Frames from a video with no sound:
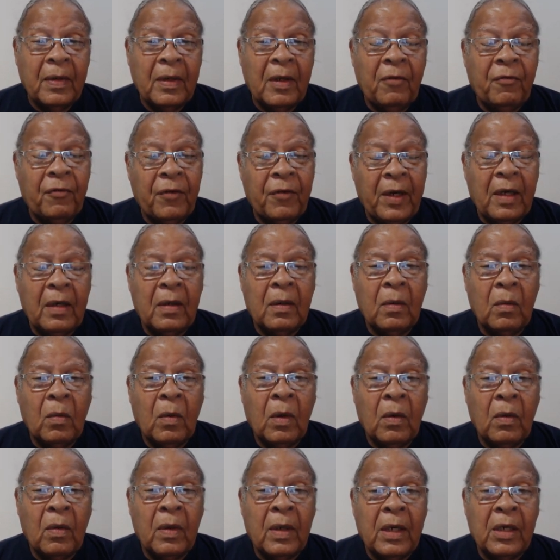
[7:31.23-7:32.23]
He failed on
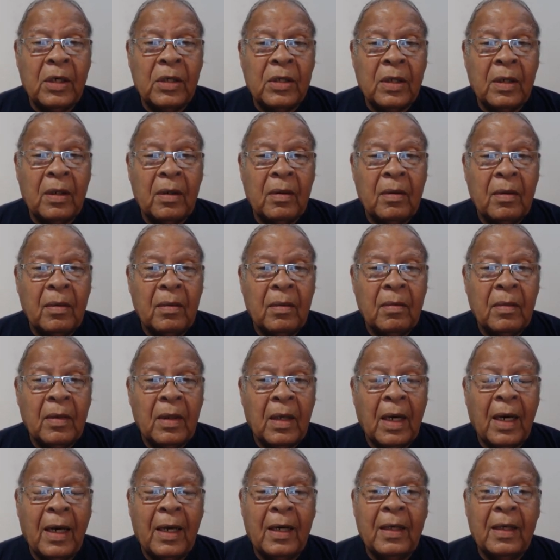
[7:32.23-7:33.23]
one occasion,
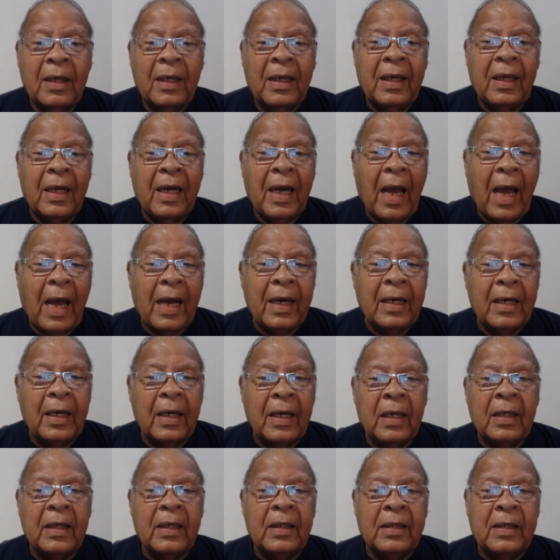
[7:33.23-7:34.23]
and he
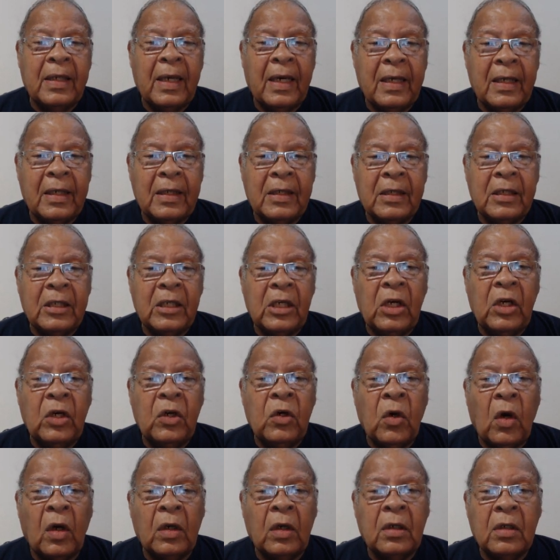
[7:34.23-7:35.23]
had the tendency
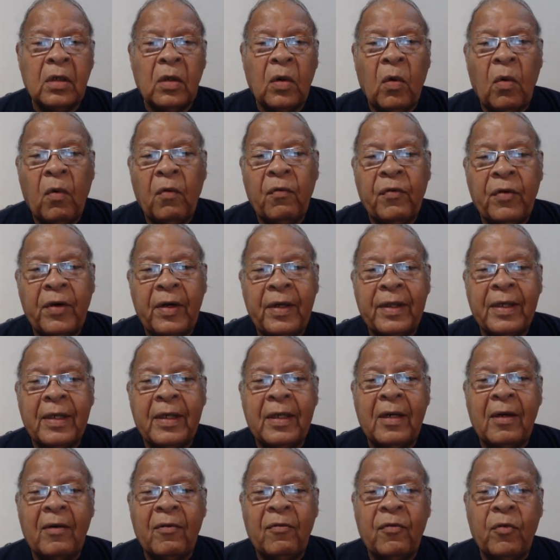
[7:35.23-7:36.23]
not to go
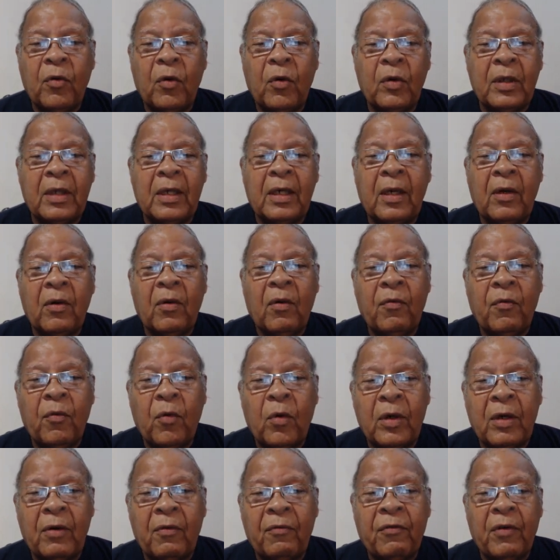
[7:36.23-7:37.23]
further than 40 or
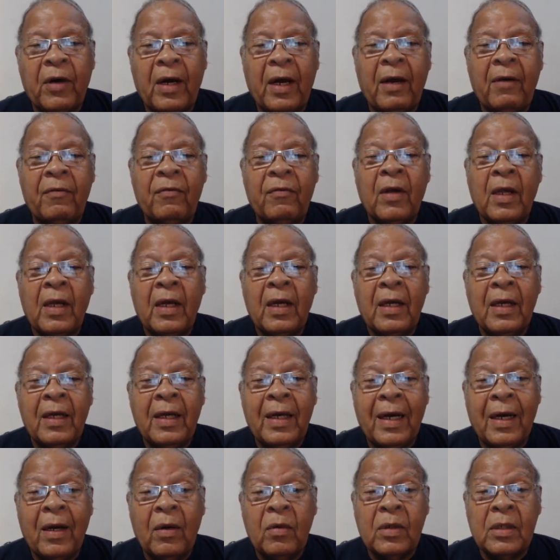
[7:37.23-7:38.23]
45,
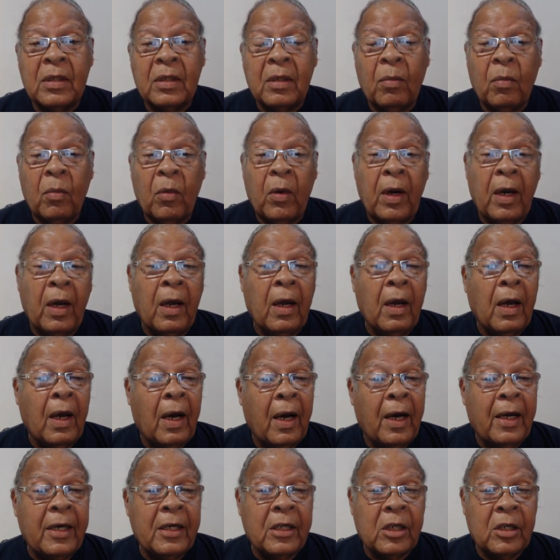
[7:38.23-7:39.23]
get out somewhere.
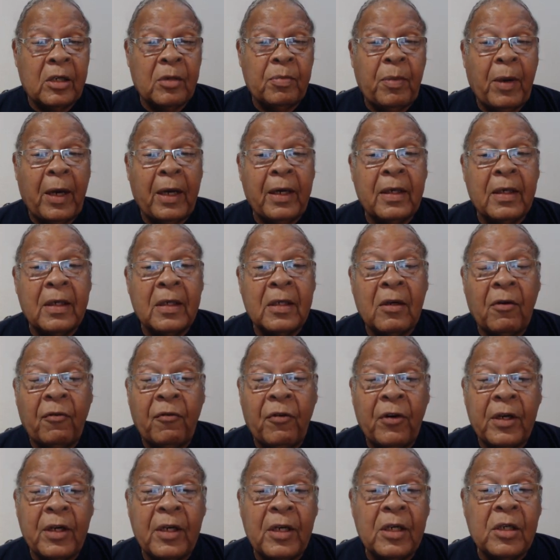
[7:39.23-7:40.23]
I suspect it's a
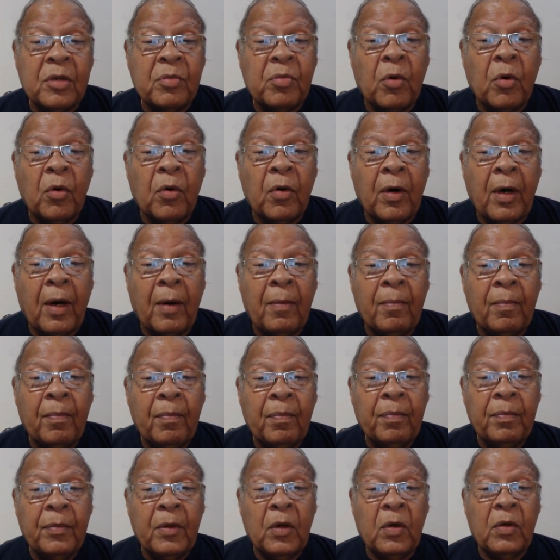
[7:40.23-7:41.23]
fitness program
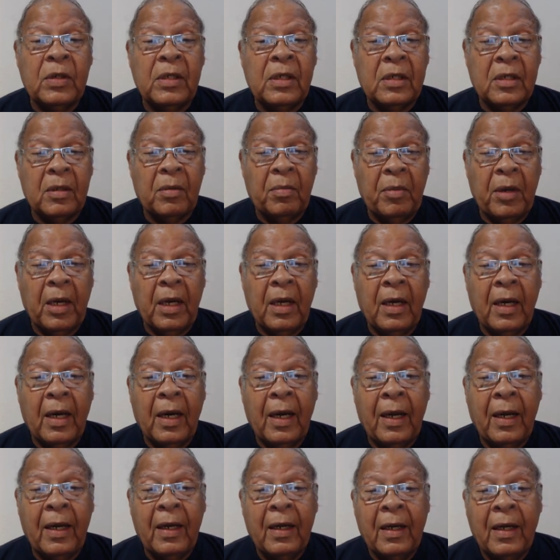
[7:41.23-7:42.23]
because he's a big
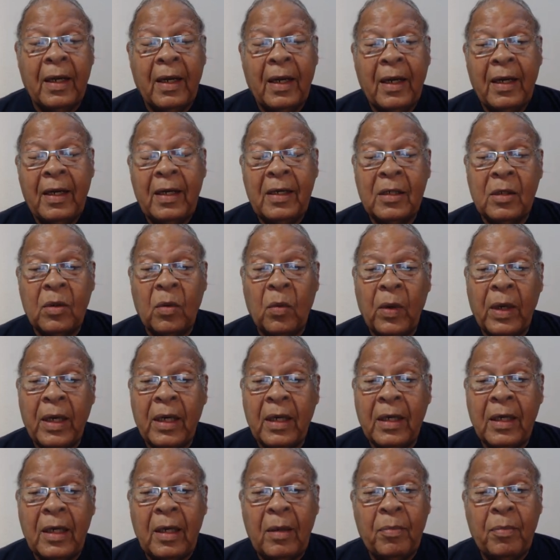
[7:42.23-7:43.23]
guy. He's a
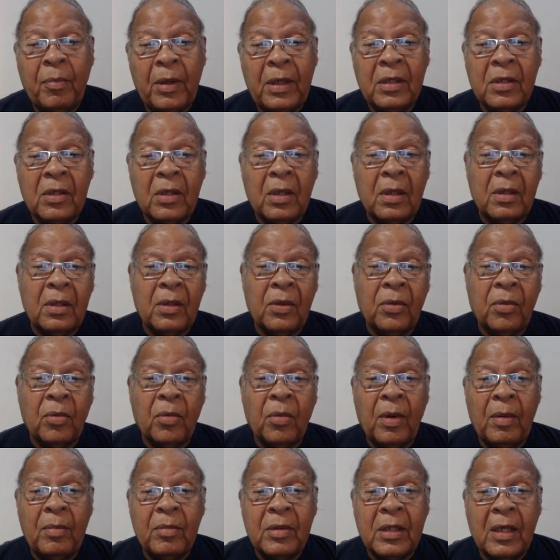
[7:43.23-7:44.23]
wicketkeeper. He's got to
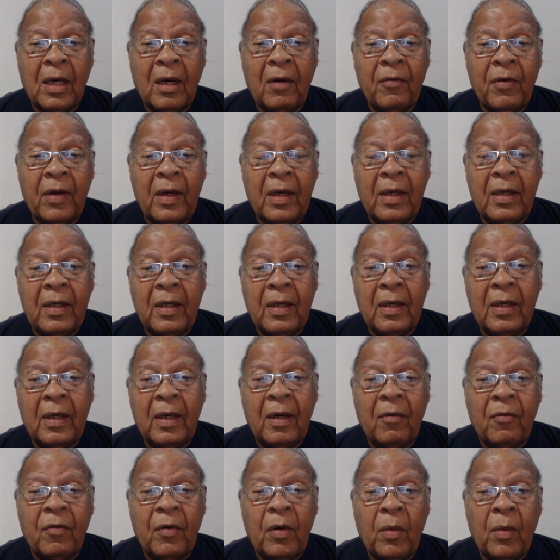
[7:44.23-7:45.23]
throw himself here, there,
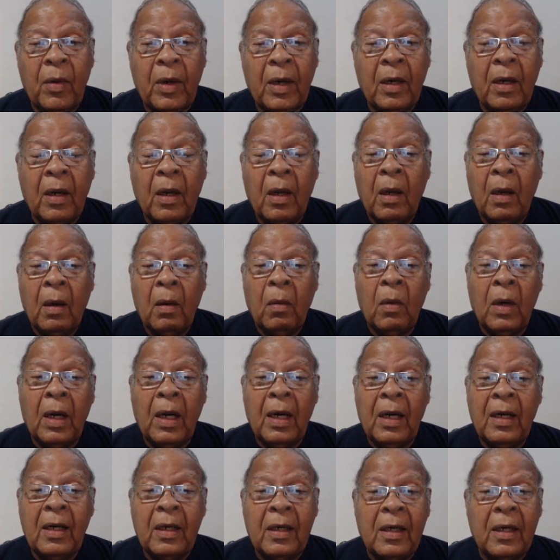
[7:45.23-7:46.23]
and everywhere.
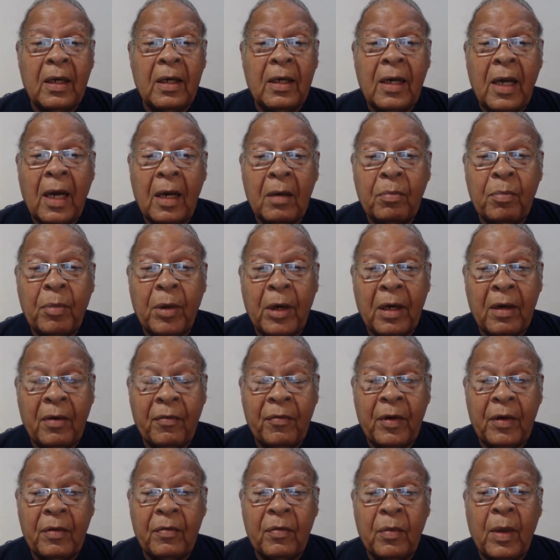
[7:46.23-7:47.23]
While he did that part
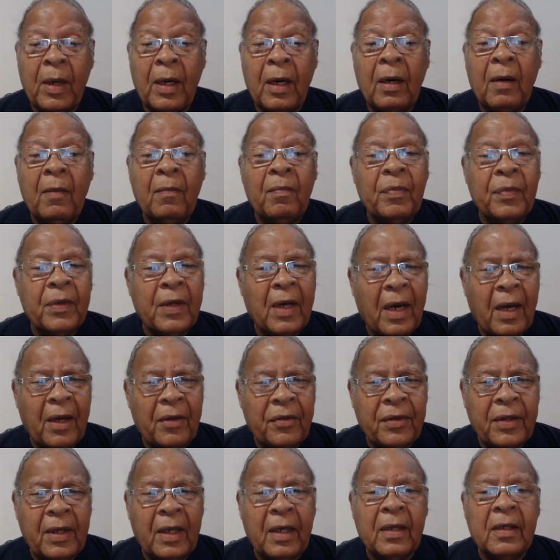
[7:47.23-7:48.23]
of it well,
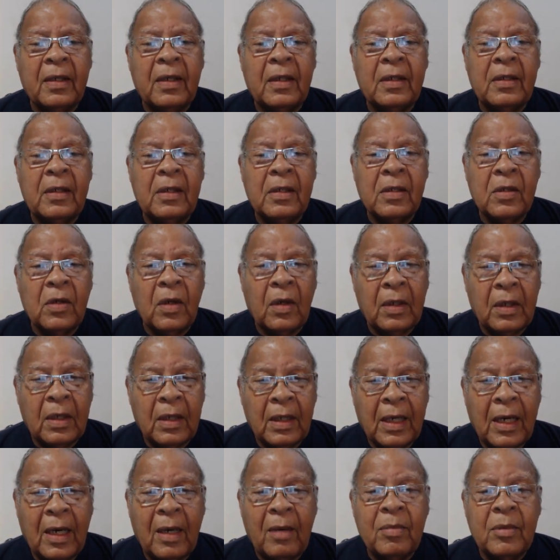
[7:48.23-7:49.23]
I think that he's got
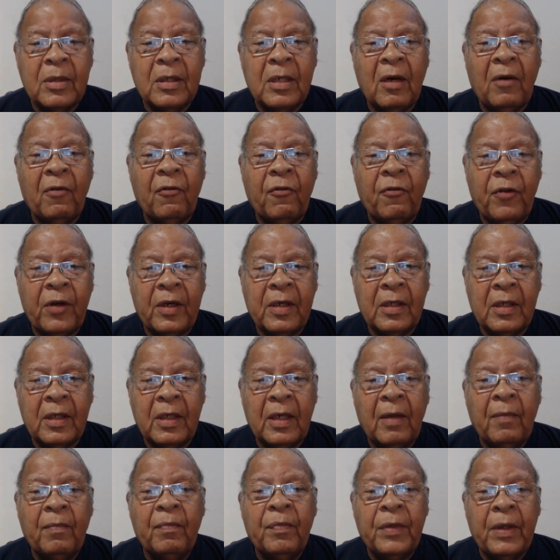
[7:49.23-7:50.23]
to get himself
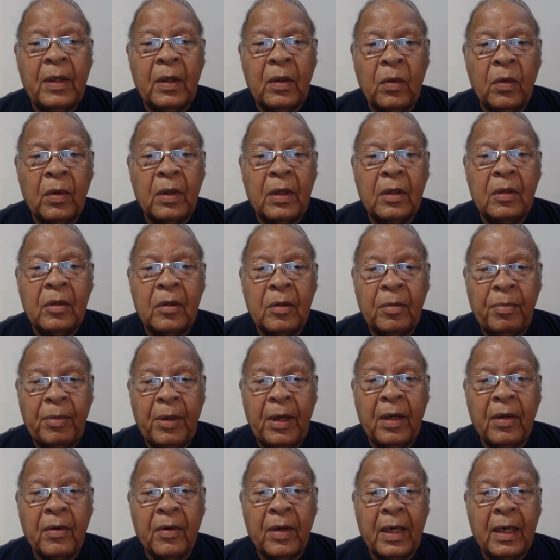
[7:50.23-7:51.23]
fitter in order to
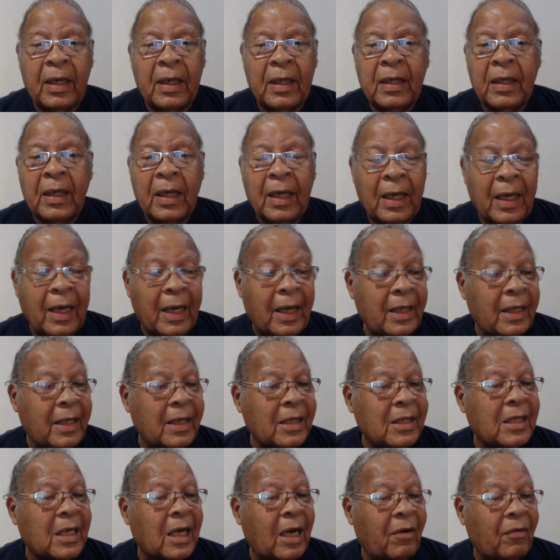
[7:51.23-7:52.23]
play cricket at
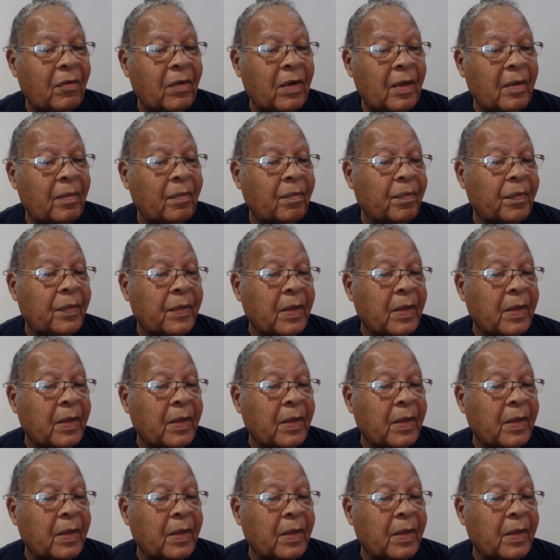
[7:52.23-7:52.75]
this level.